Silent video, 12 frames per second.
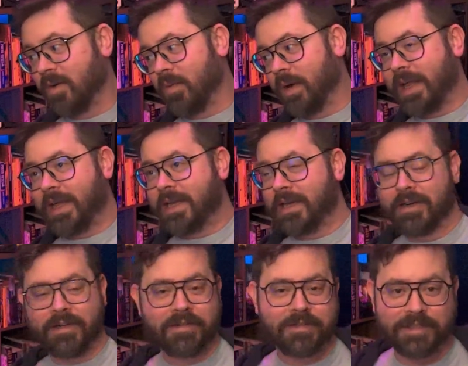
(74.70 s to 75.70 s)
right
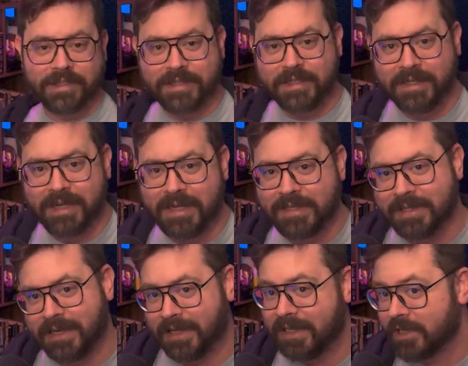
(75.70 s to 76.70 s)
here just in
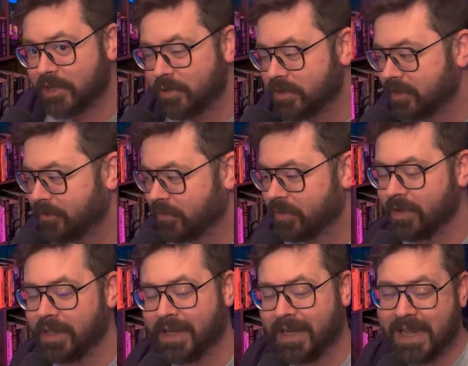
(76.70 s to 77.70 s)
case I need to use it
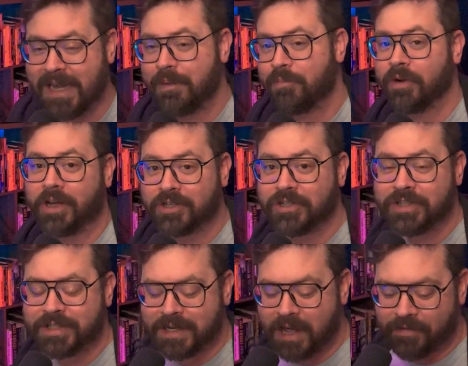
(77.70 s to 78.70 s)
for like any
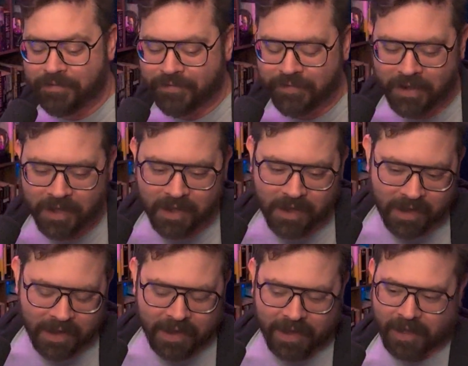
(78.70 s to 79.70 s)
production stuff.
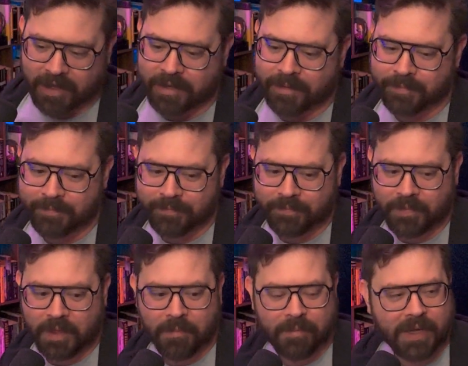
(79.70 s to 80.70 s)

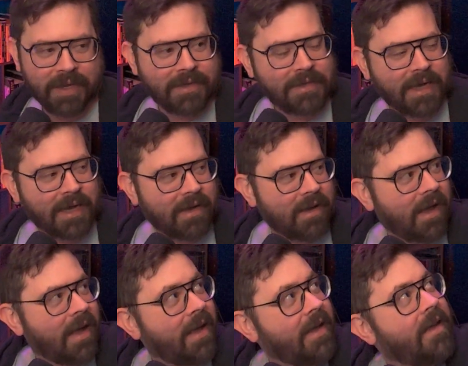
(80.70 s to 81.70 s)
But yeah,
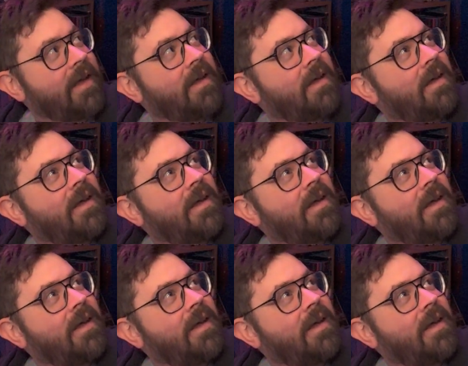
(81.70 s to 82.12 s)
it